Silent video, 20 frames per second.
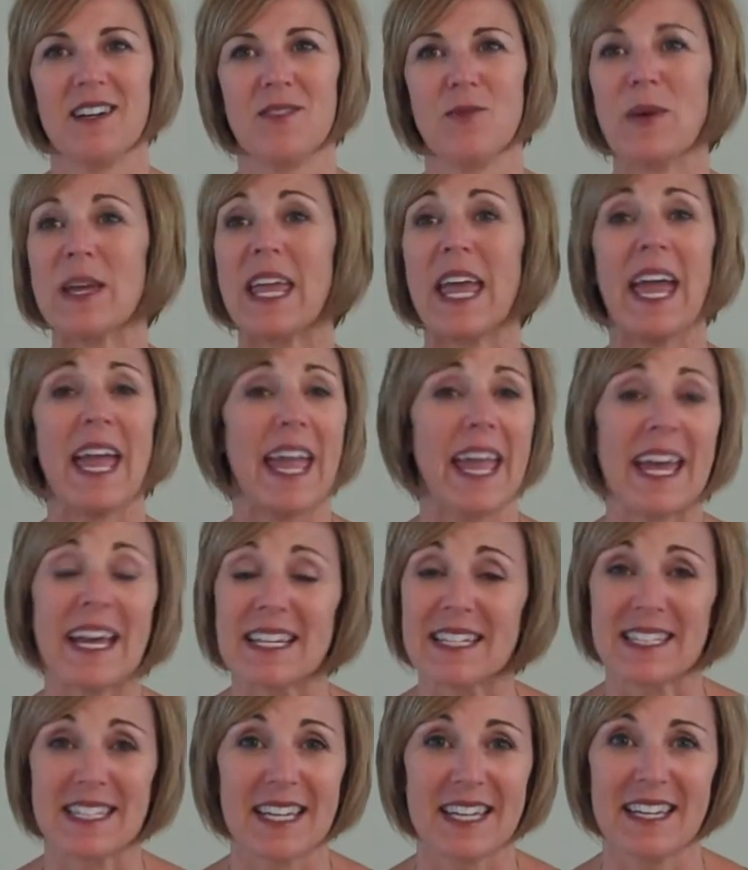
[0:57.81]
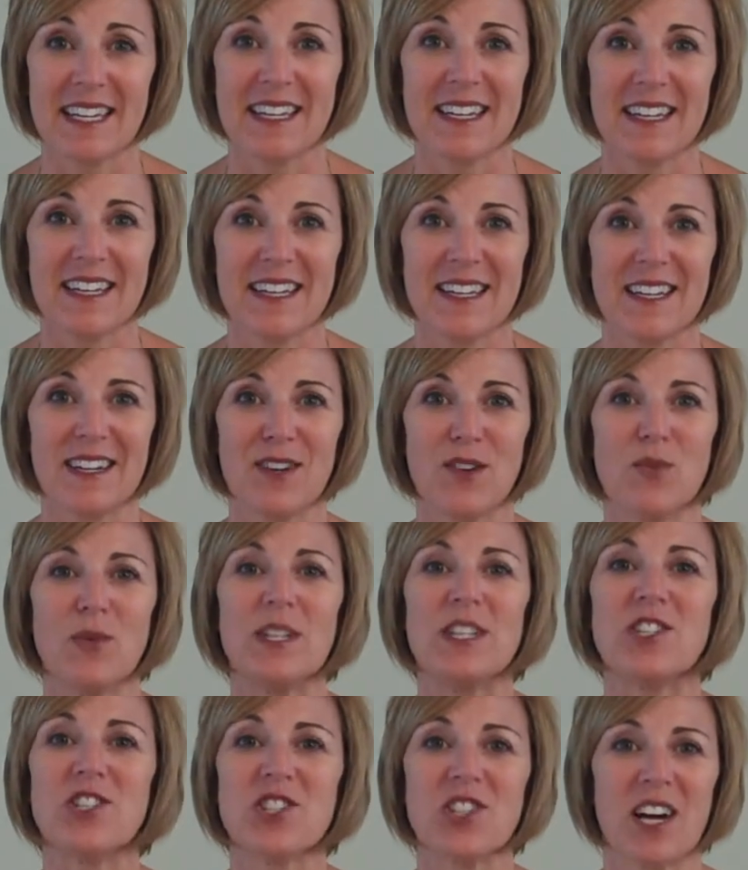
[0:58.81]
We can't. We
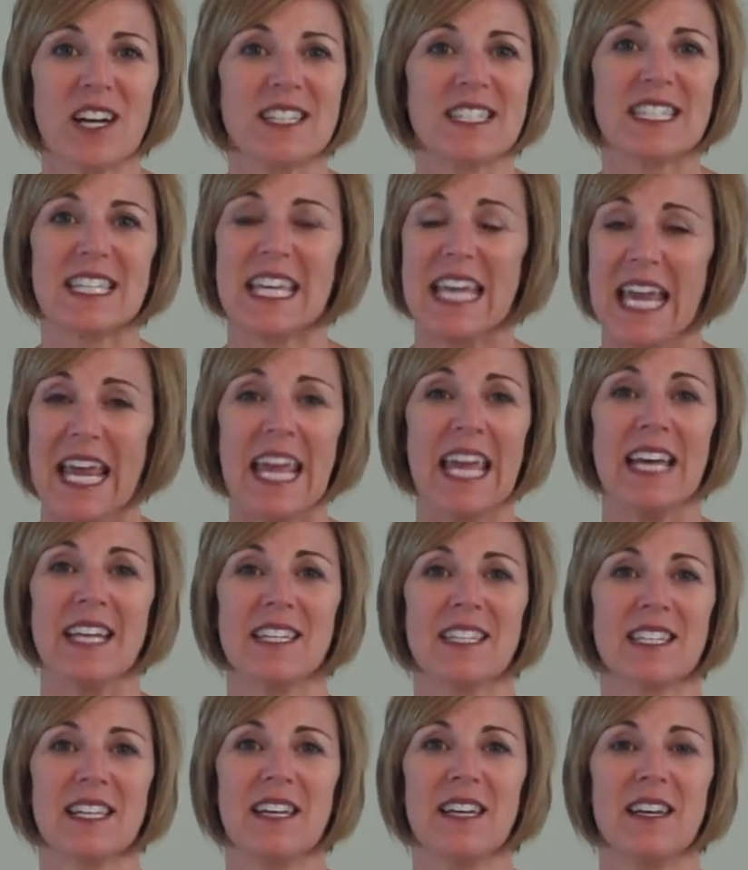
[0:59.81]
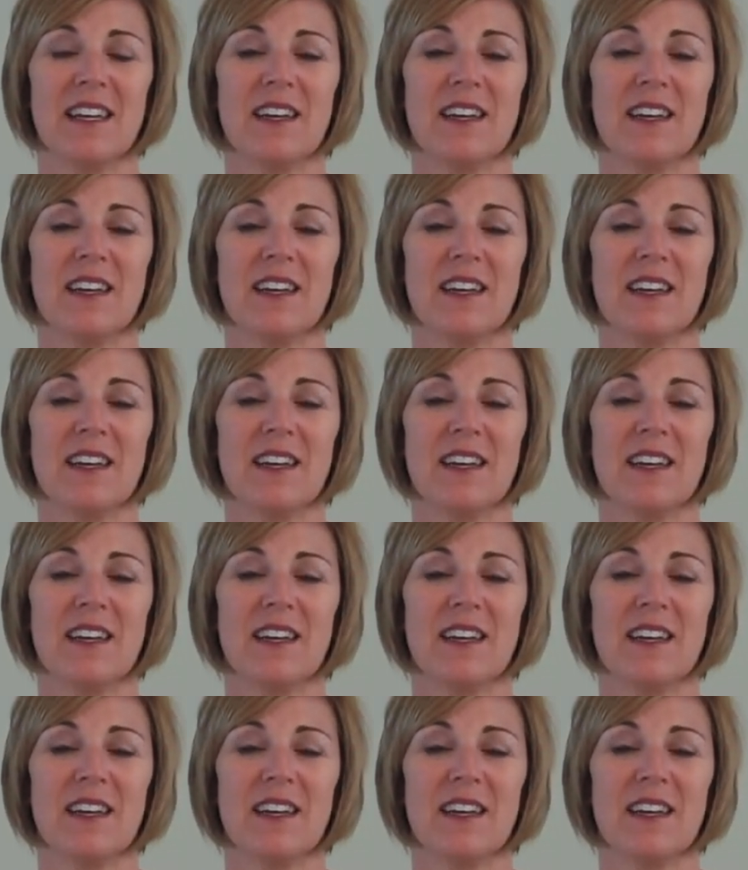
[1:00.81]
just can't.